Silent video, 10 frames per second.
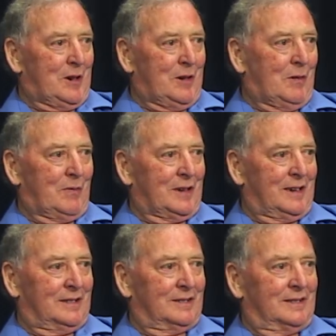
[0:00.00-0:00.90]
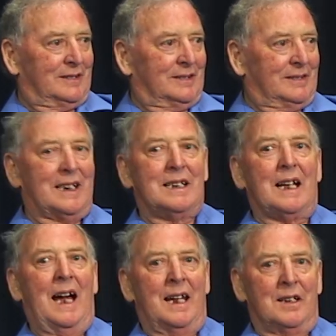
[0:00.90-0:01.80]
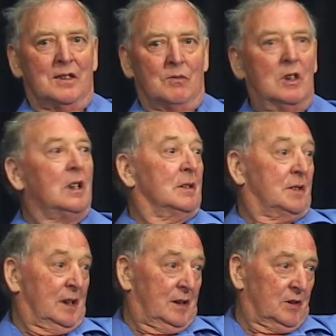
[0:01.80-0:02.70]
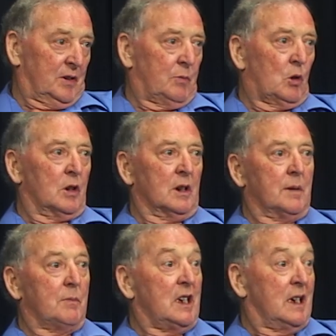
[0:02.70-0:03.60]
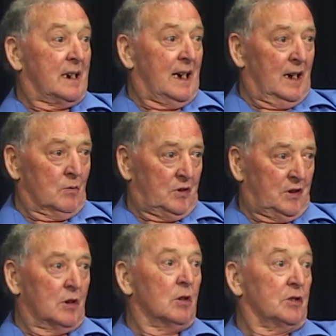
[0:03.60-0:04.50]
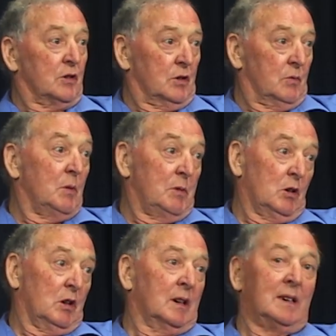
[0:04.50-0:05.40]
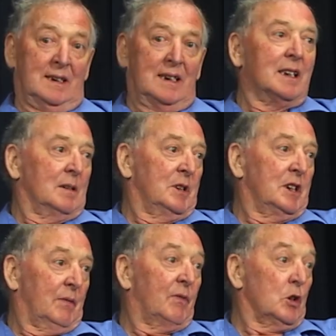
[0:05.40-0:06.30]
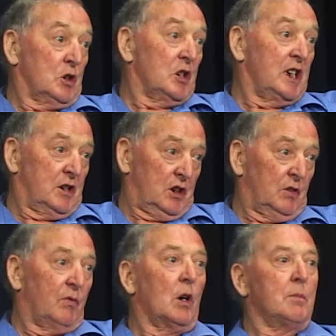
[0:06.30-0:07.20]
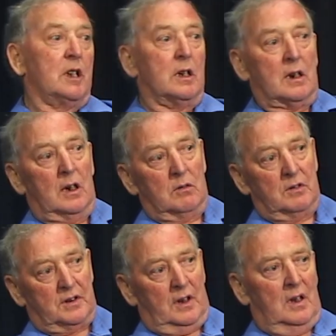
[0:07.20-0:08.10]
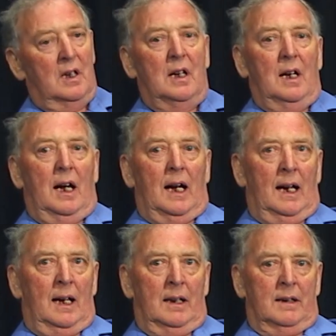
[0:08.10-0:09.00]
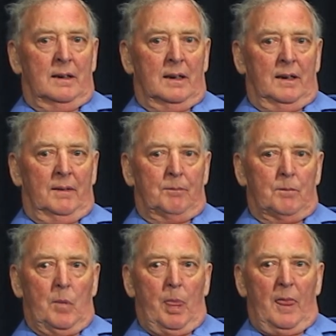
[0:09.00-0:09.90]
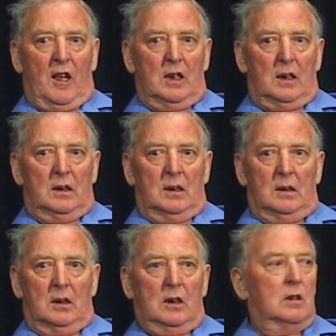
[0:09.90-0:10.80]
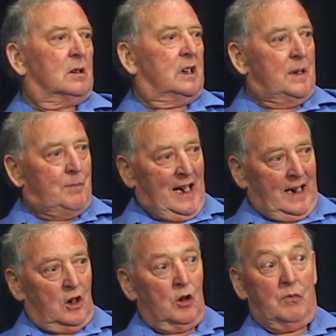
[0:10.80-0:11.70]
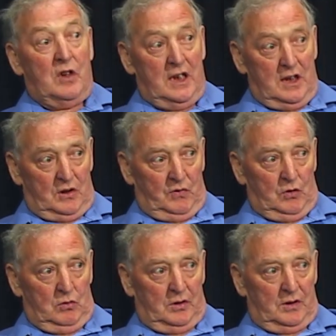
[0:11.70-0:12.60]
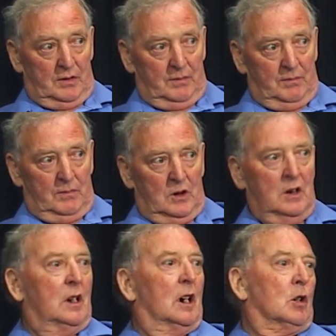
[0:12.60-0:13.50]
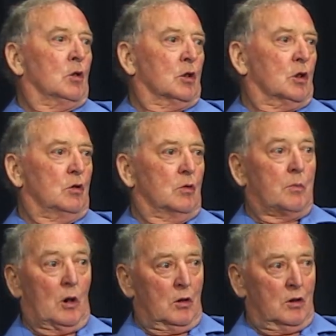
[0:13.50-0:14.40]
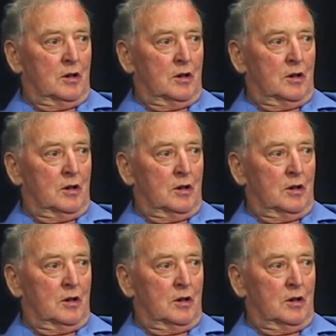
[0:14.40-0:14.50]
over the things, and they will say they're supporting the Pieta House, you know, so they will be looking, it'll be there for donations for Pieta House. And Key Pack Convenience Foods are going to cook burgers,